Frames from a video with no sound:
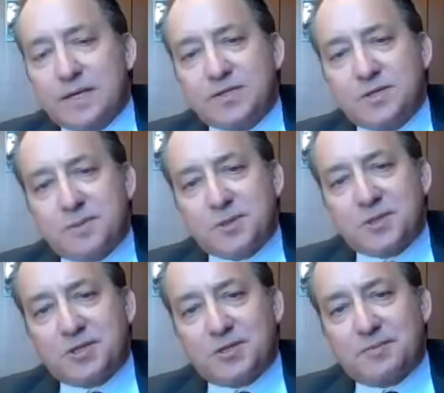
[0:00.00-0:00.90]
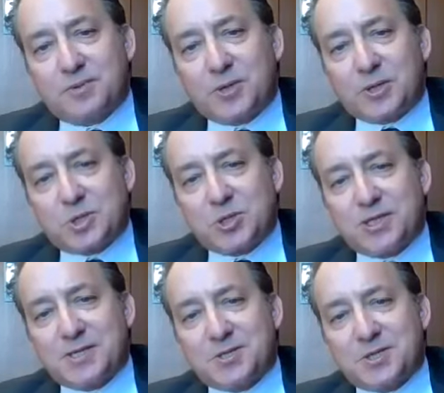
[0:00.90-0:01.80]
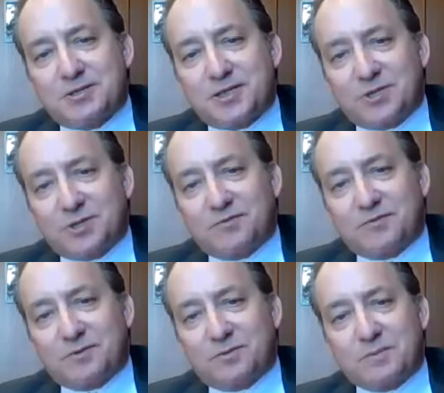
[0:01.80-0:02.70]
U.S. in particular, employers aren't necessarily looking for